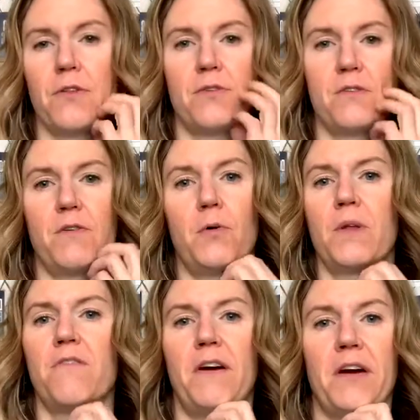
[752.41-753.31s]
those of you
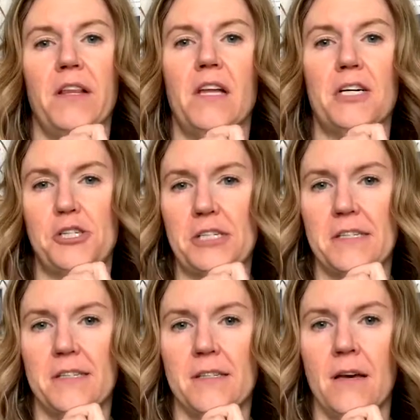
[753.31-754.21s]
with very
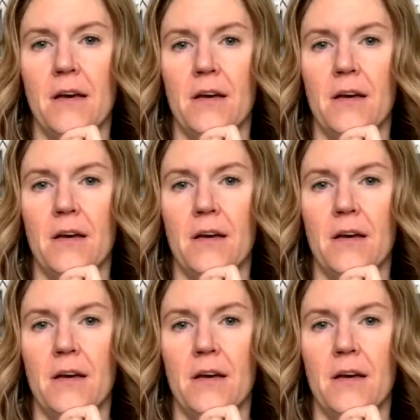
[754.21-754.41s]
luscious,